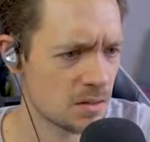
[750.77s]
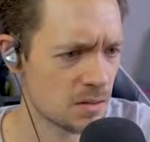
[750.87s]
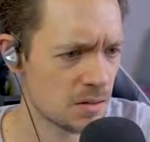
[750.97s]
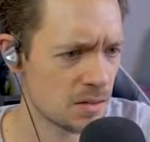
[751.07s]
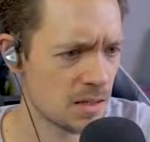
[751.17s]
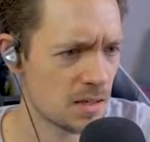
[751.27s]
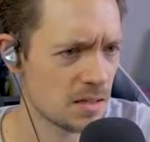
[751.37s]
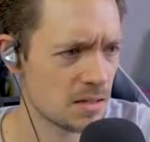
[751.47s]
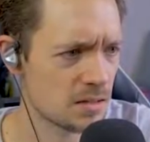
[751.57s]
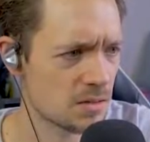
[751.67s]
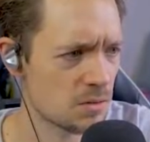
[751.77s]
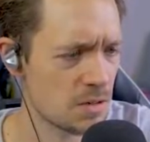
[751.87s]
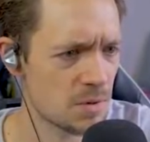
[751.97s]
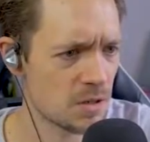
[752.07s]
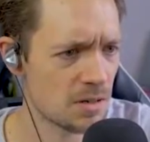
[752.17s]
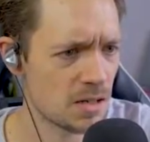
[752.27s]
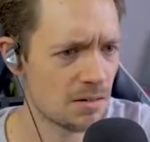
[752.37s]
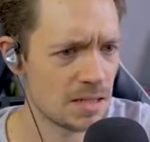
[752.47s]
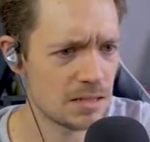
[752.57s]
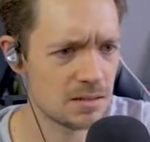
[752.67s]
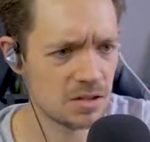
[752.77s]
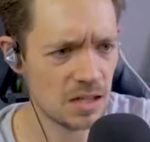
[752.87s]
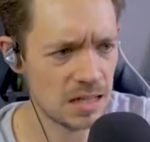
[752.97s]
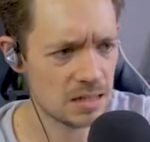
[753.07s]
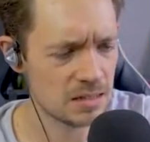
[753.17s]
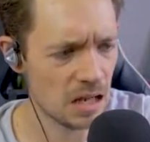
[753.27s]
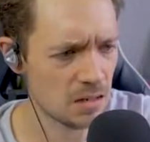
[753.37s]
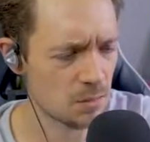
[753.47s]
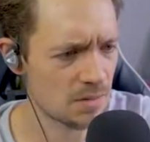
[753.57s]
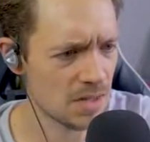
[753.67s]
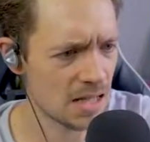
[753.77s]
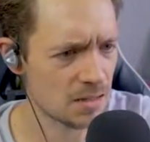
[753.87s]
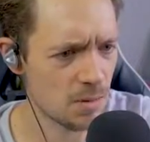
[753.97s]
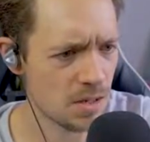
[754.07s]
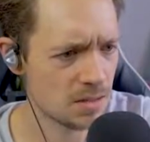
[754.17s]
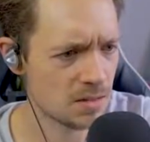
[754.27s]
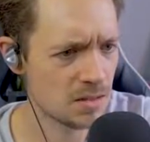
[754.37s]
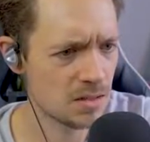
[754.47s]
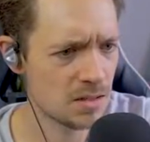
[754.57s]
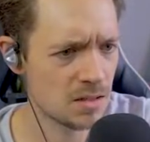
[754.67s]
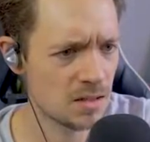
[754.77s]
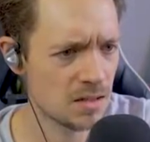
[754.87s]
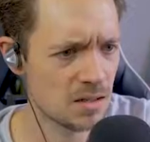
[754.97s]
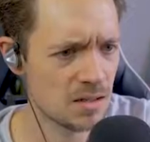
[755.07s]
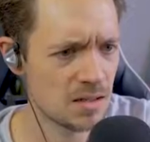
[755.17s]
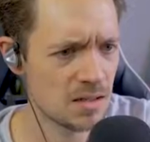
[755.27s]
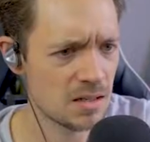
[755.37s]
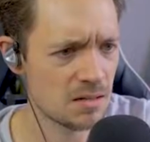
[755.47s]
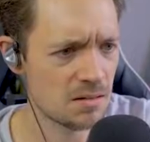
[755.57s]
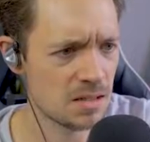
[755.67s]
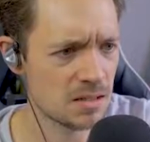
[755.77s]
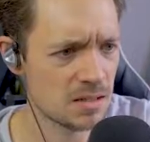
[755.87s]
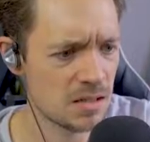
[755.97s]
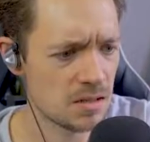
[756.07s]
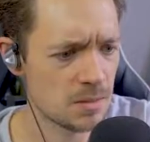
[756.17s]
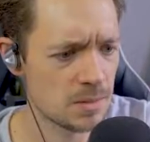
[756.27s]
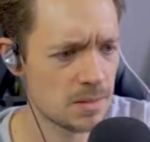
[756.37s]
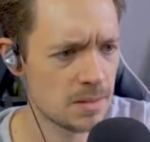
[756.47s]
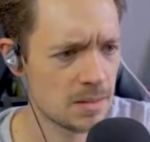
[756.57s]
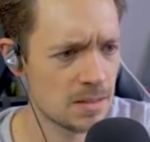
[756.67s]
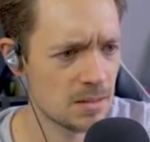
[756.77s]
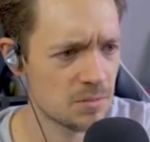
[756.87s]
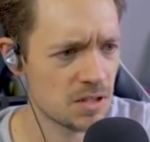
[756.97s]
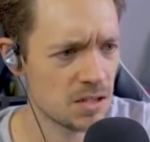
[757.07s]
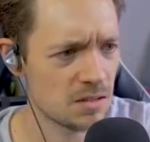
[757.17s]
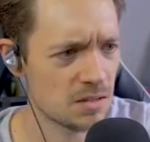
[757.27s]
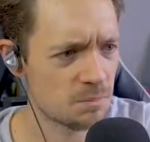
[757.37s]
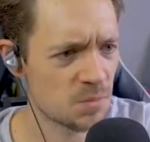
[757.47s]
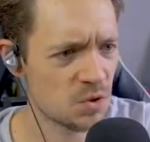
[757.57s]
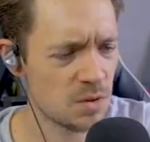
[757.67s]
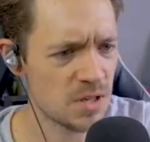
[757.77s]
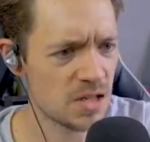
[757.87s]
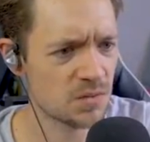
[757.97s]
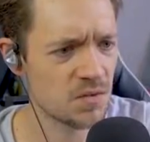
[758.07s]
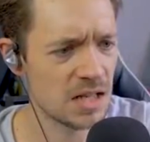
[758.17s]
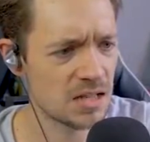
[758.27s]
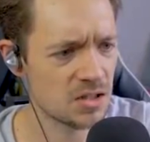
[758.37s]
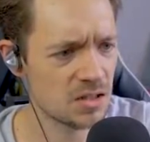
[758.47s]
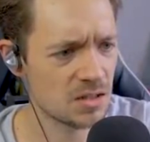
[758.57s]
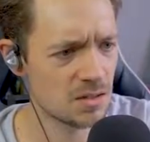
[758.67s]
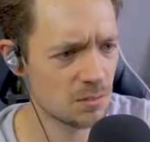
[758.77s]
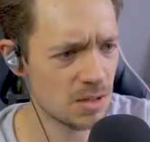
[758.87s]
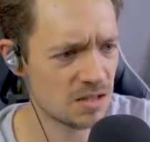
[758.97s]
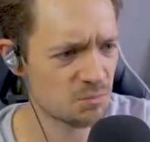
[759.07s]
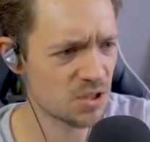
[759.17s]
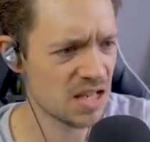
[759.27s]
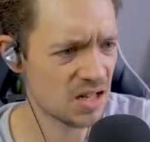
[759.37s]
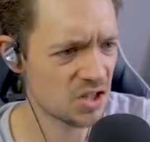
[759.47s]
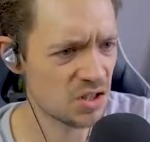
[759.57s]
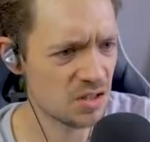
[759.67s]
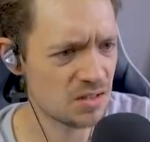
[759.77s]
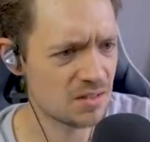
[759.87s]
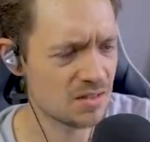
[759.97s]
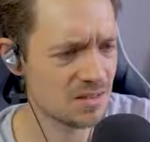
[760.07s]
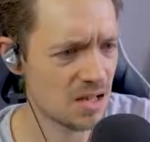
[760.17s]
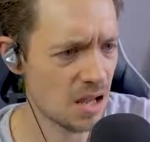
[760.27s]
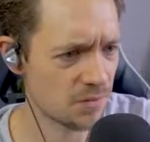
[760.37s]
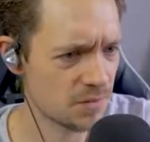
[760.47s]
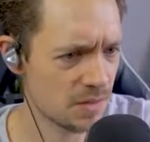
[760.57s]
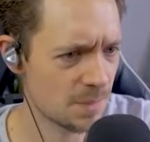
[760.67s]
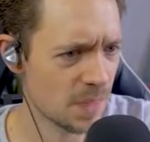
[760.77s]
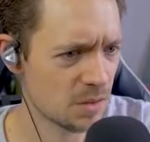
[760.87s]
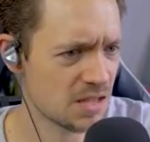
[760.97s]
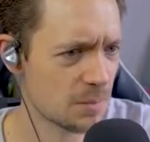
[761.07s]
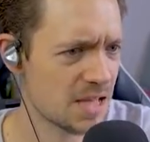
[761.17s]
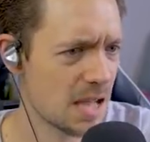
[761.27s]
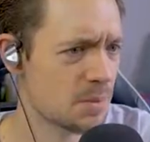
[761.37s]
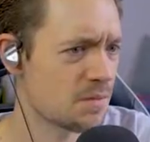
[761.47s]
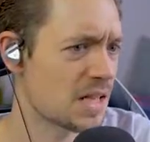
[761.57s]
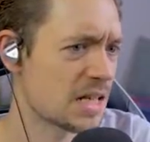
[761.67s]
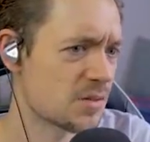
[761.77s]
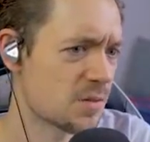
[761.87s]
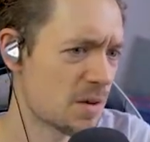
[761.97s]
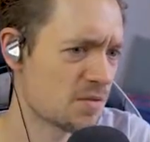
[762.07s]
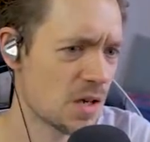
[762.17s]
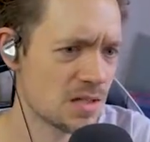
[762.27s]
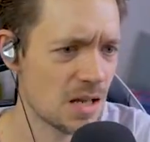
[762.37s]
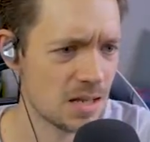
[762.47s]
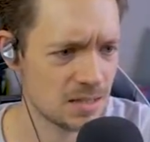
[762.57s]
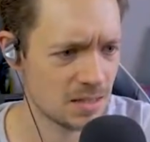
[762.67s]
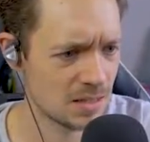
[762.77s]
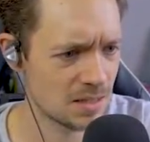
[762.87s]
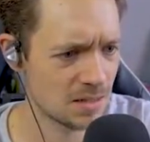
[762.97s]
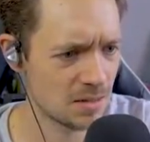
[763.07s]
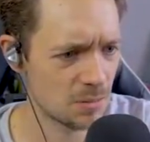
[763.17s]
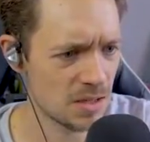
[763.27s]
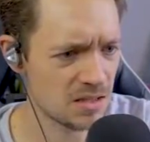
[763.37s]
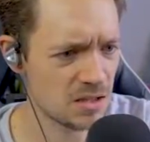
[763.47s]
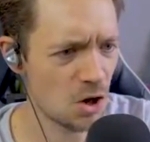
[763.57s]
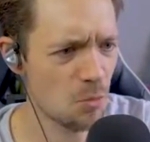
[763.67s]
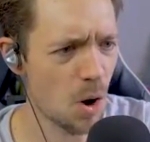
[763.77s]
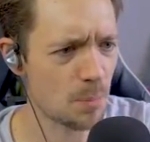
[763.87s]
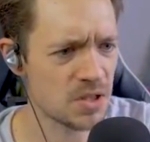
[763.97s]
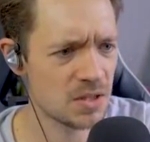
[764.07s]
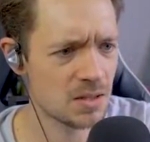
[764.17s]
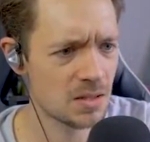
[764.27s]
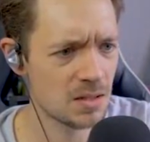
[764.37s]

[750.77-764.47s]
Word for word: Not that anything's creepy already. All right, chicken, duck, whatever the hell you are. All right, see you. Just going to go to the creepy ass village where there's protection and stuff. I'll set up camp in a village for my first night where there's no mobs.